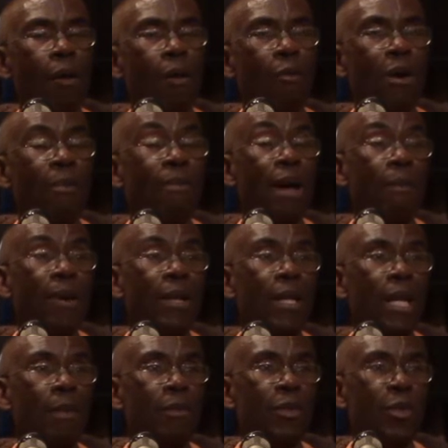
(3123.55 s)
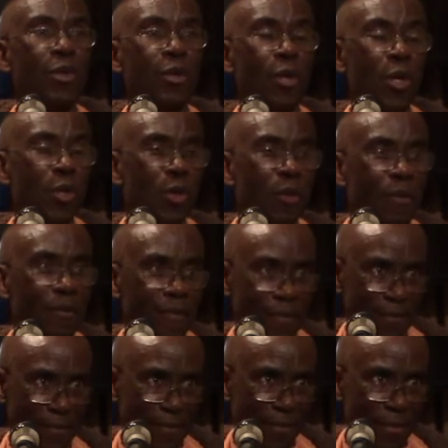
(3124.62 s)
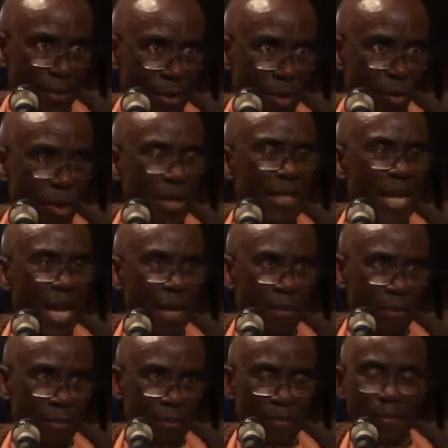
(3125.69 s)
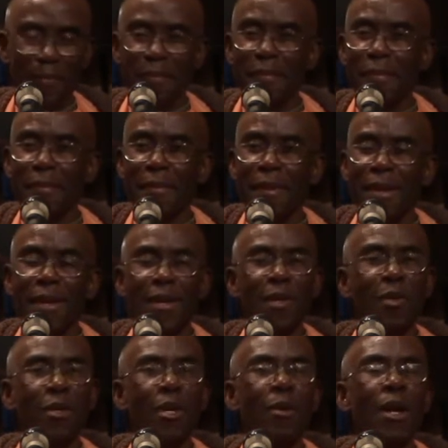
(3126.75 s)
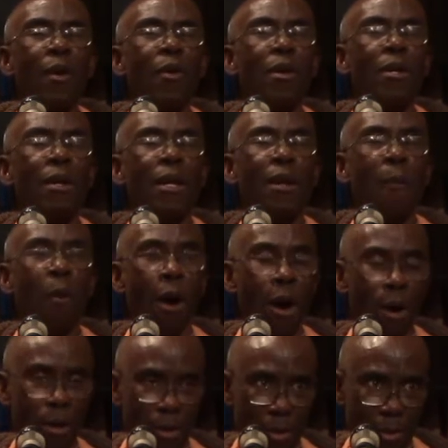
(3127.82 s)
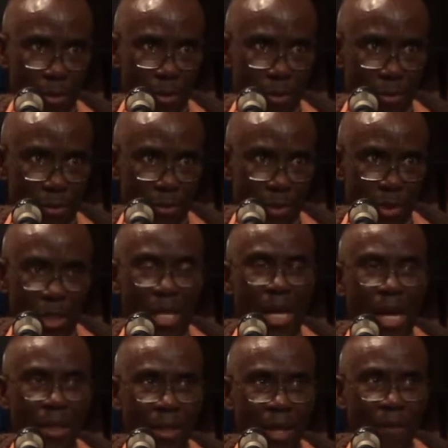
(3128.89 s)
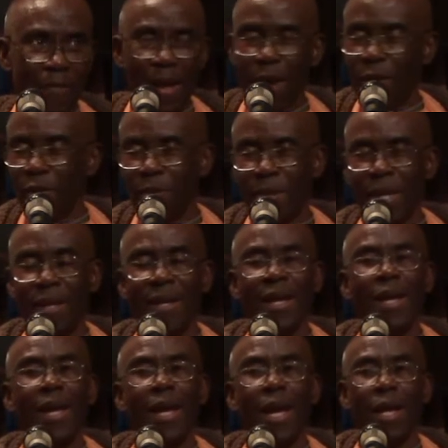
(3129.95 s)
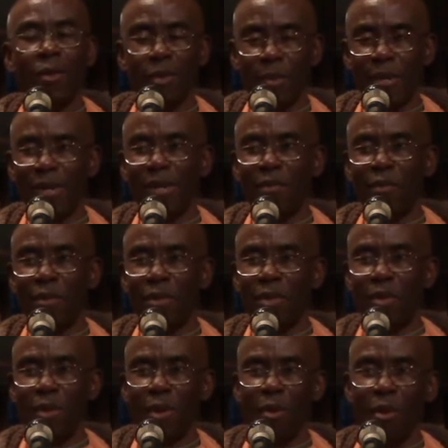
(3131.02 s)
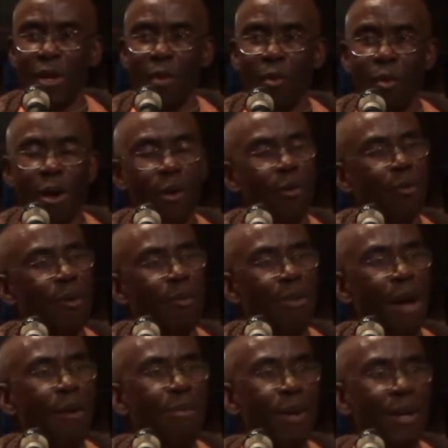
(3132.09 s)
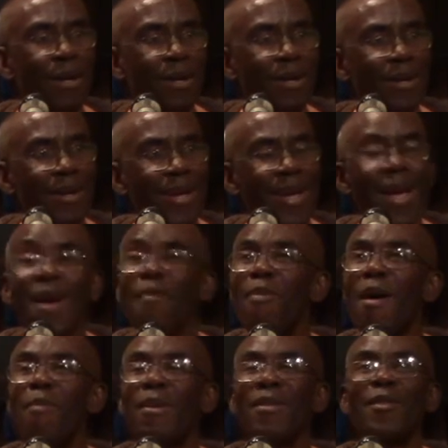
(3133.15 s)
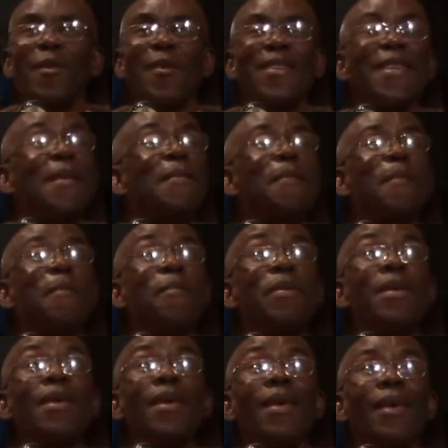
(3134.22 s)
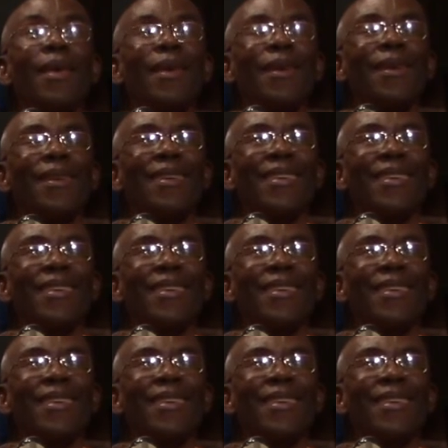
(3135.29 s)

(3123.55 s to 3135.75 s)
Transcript: when Prabhupada came to Toronto one time, they were going on a walk, she herself, her husband, and some other devotees were on a walk with Prabhupada. And Prabhupada saw this big